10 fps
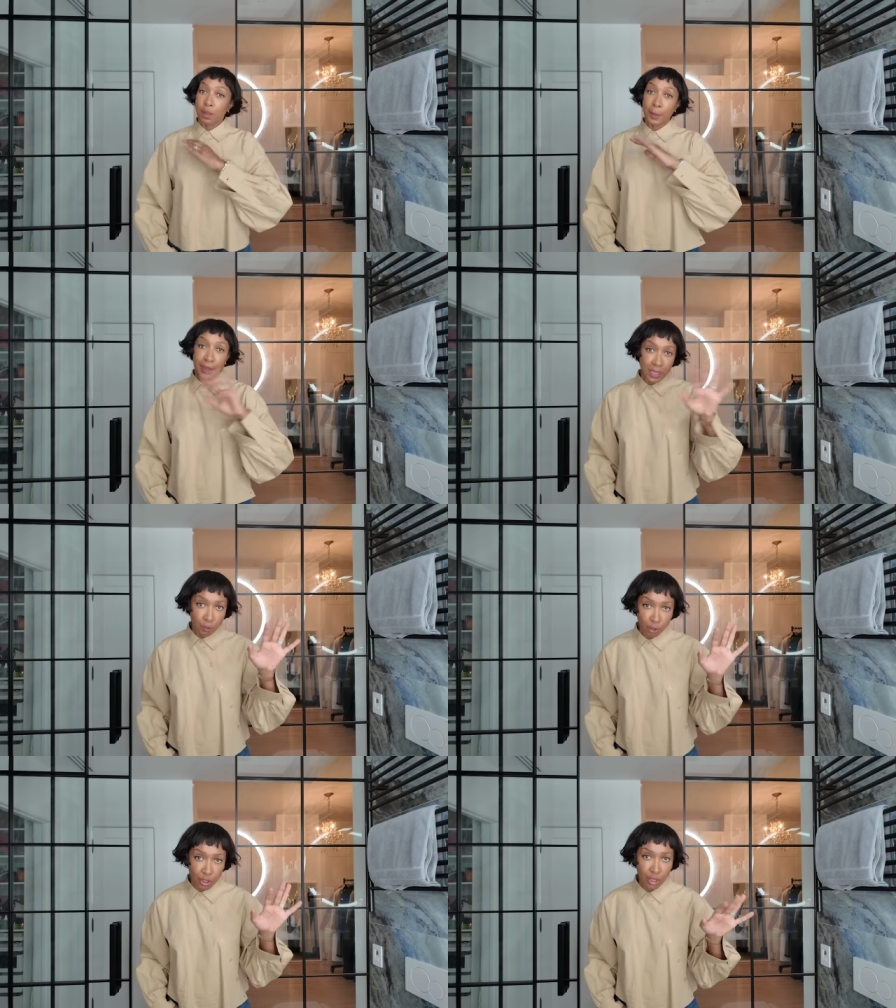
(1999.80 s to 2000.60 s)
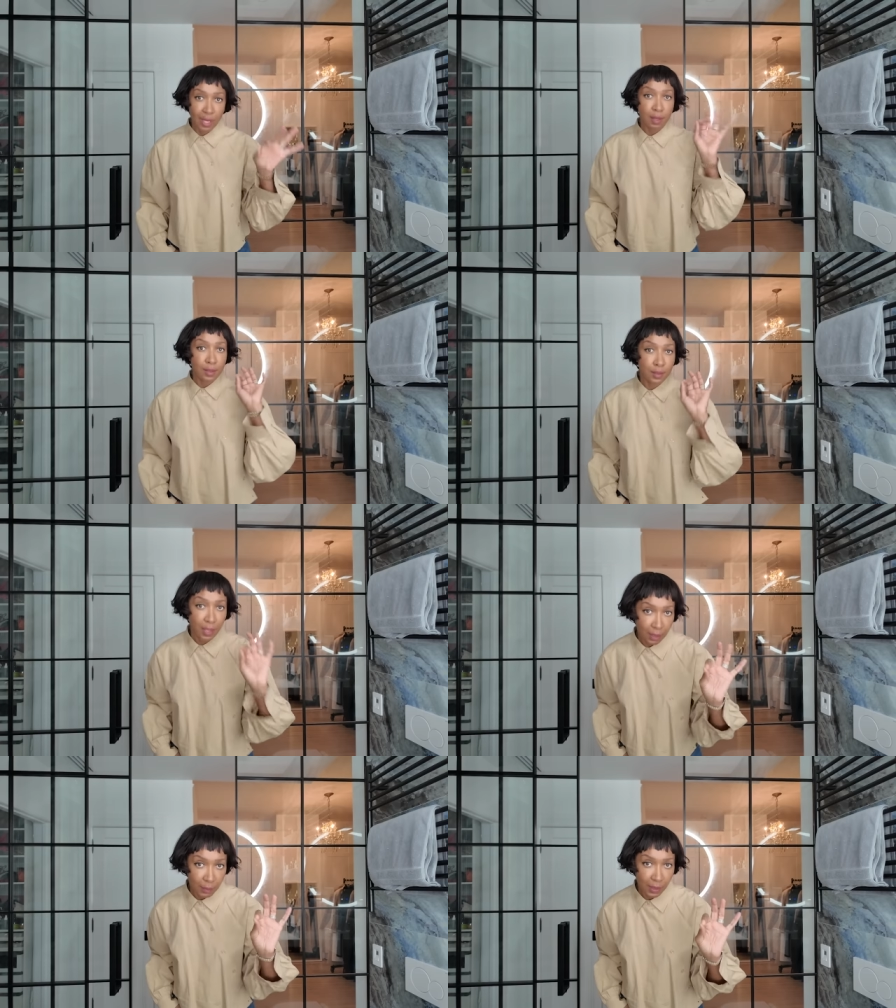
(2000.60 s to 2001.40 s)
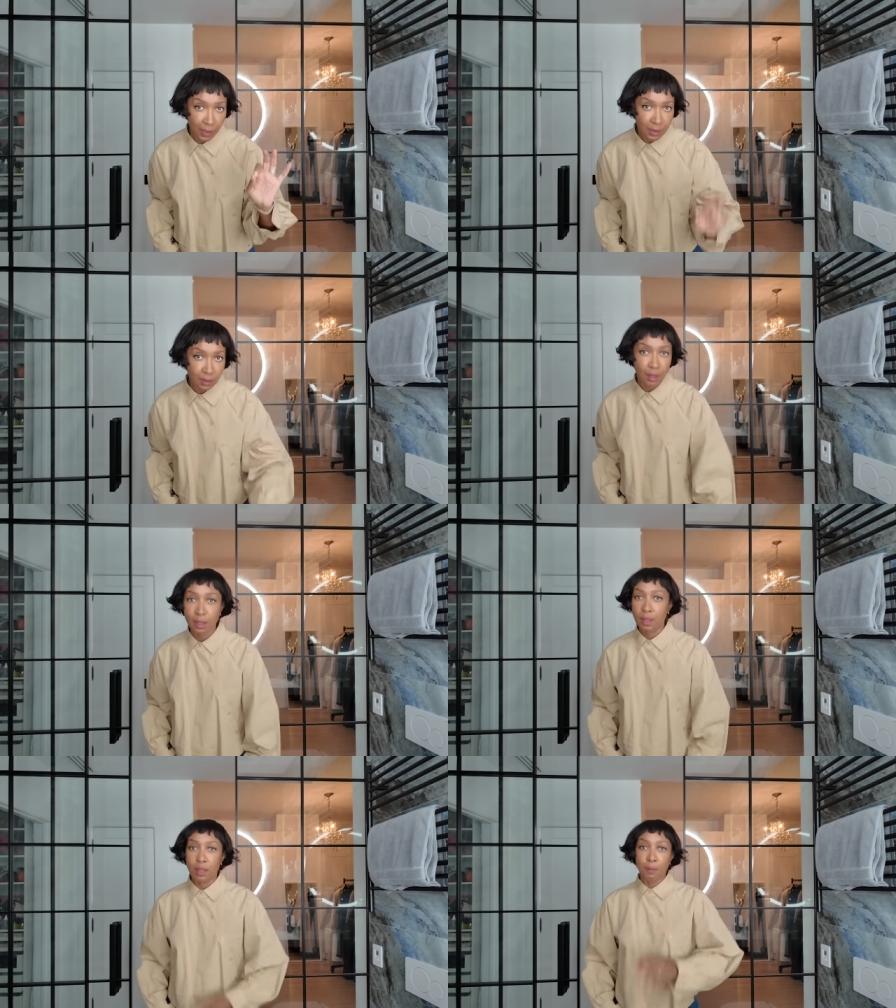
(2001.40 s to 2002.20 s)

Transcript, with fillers: Please watch it, thank me later.